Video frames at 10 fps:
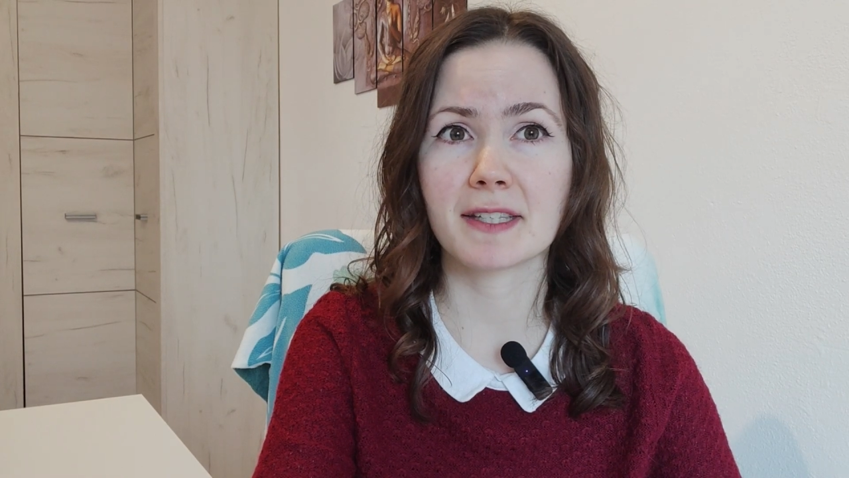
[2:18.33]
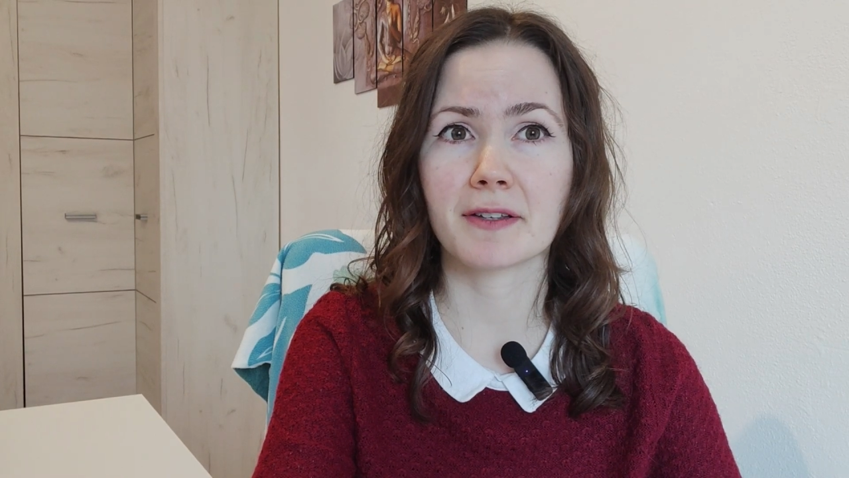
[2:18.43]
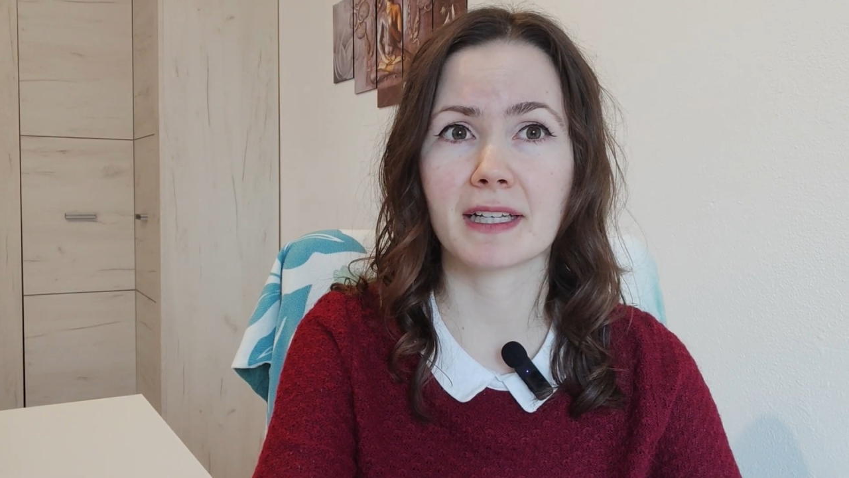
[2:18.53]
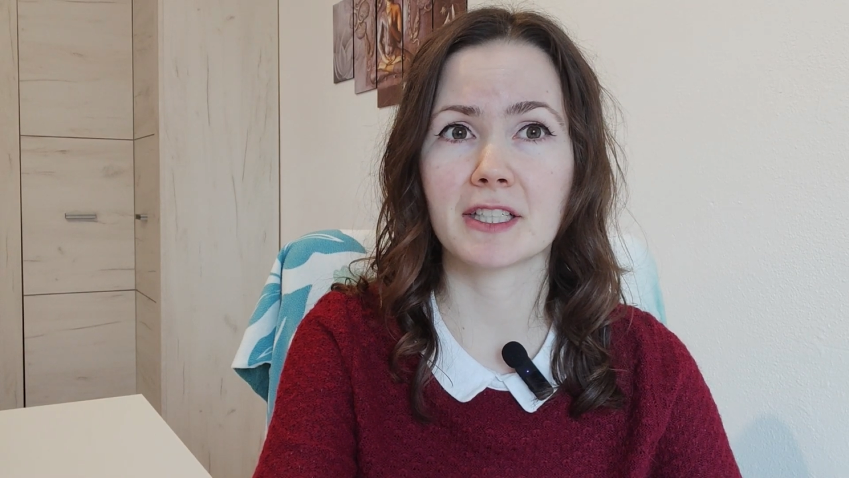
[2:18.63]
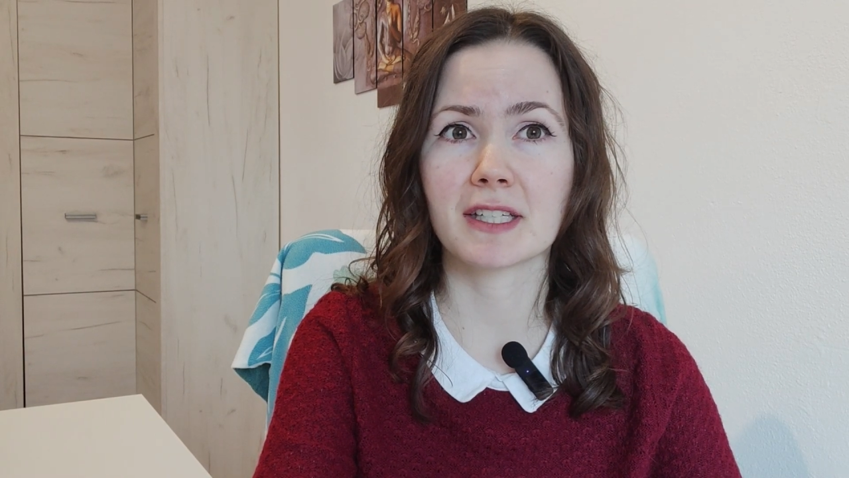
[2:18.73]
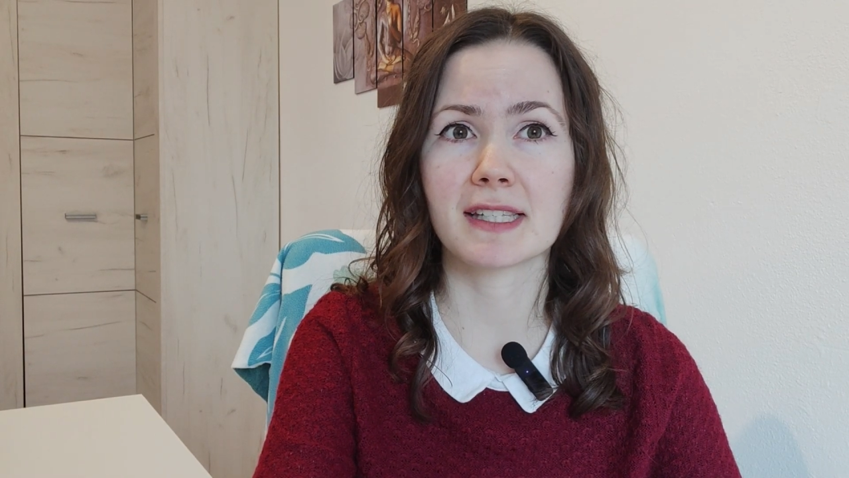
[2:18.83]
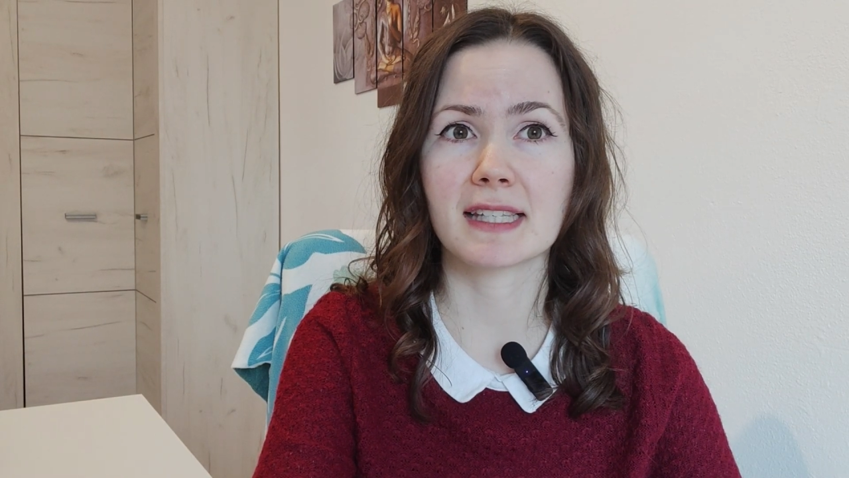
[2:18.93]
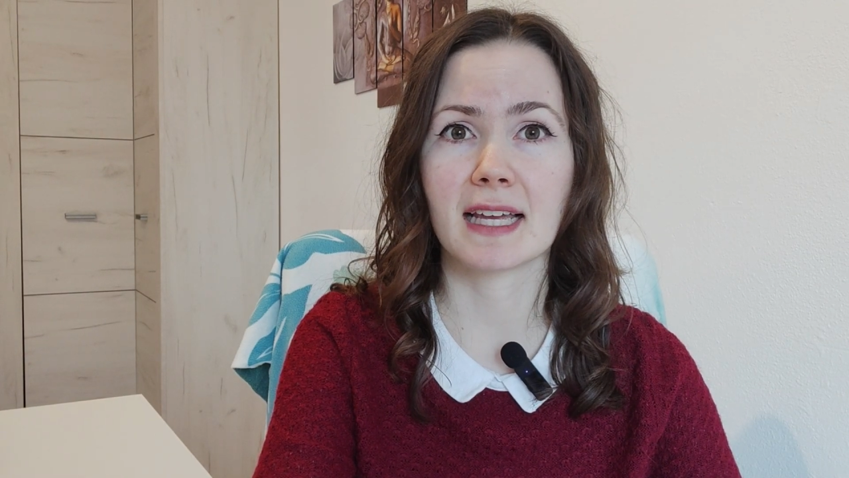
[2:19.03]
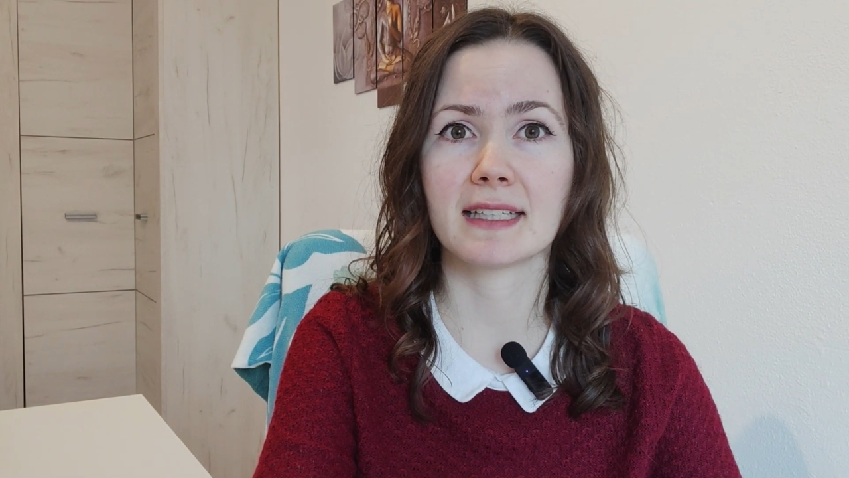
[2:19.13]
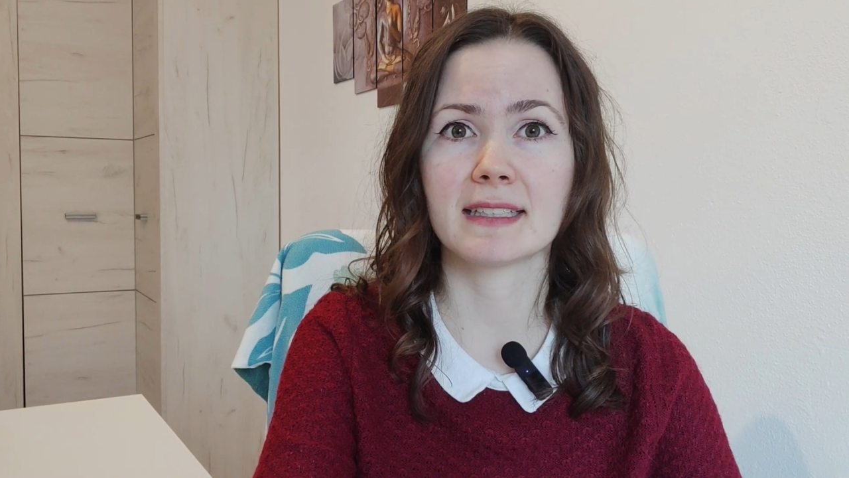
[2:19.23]
So they just
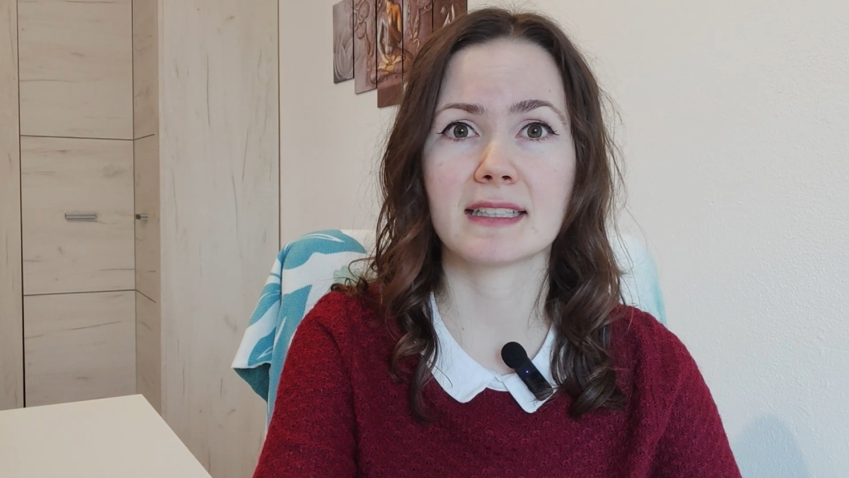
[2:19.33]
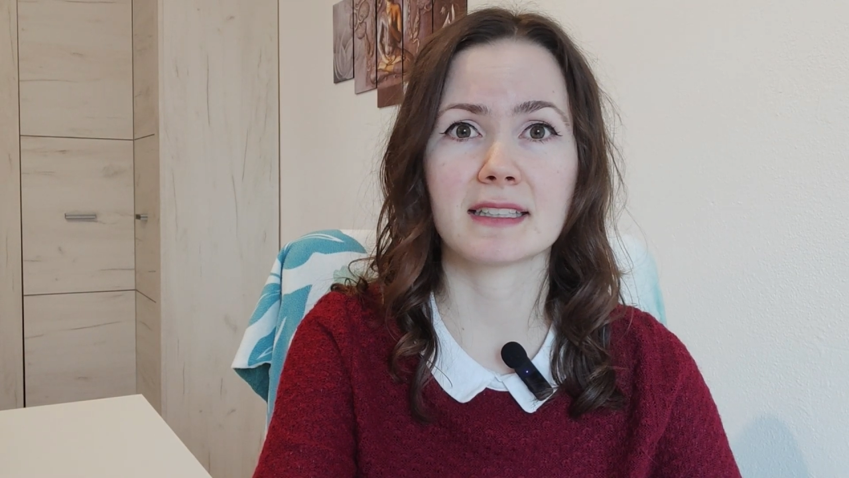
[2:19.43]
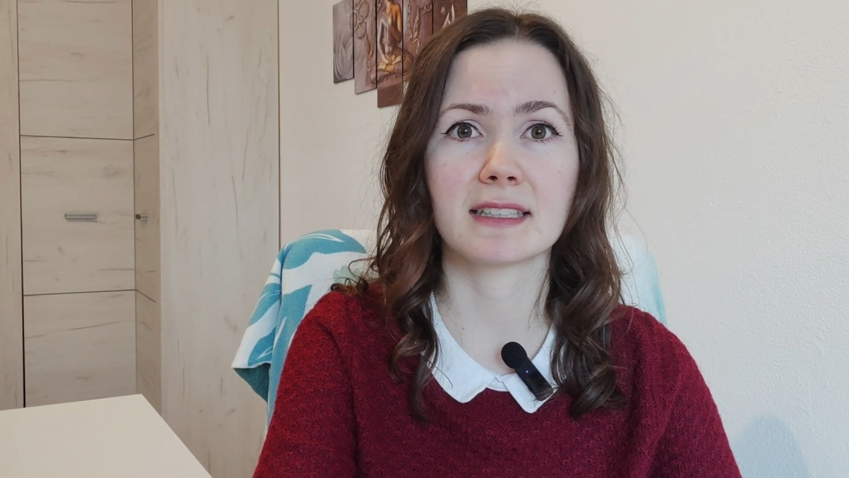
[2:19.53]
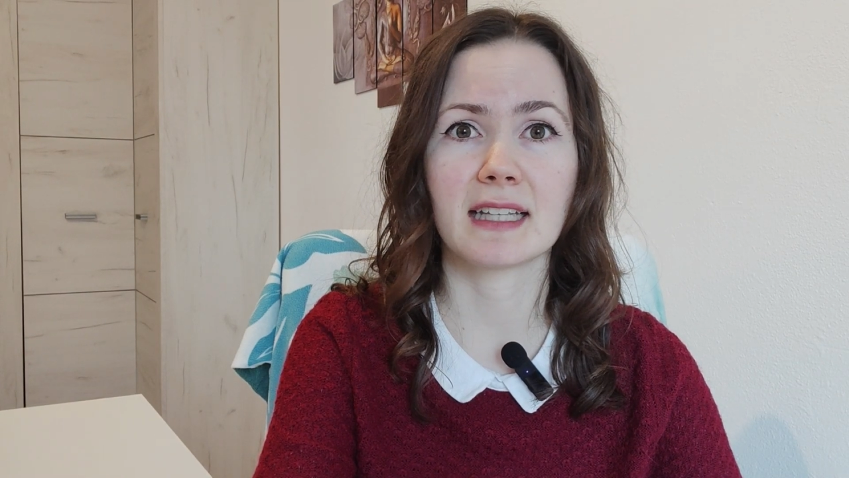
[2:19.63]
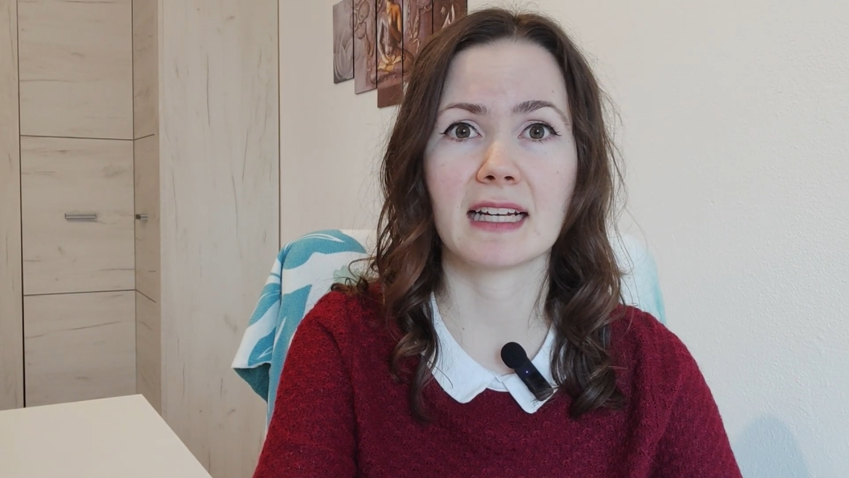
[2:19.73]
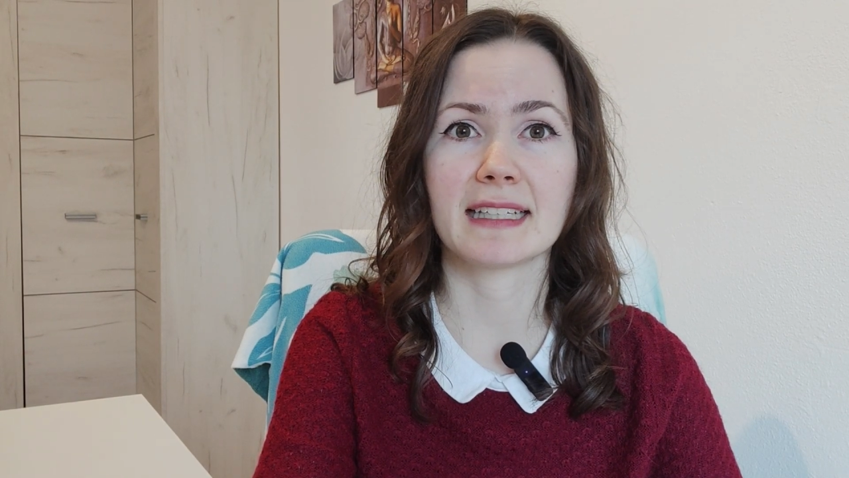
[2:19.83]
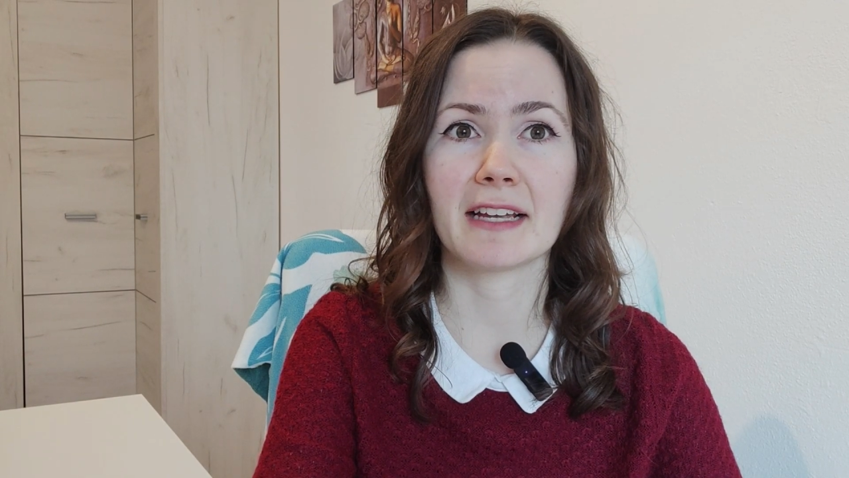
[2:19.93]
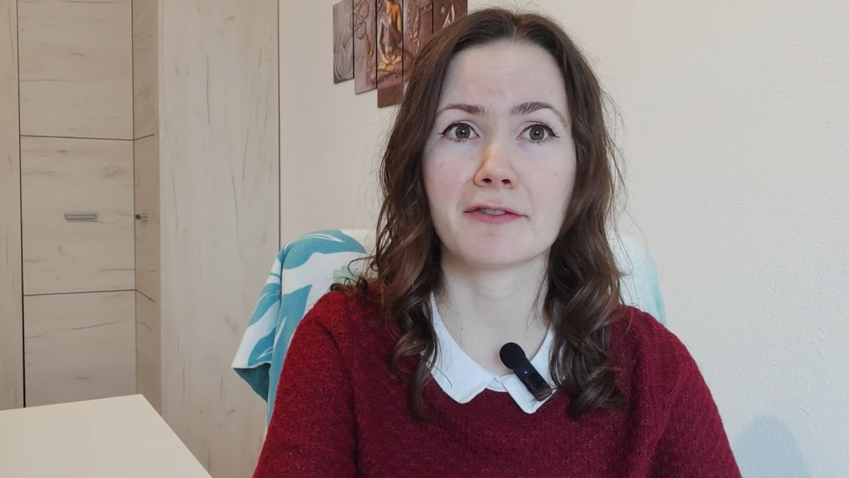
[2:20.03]
said they let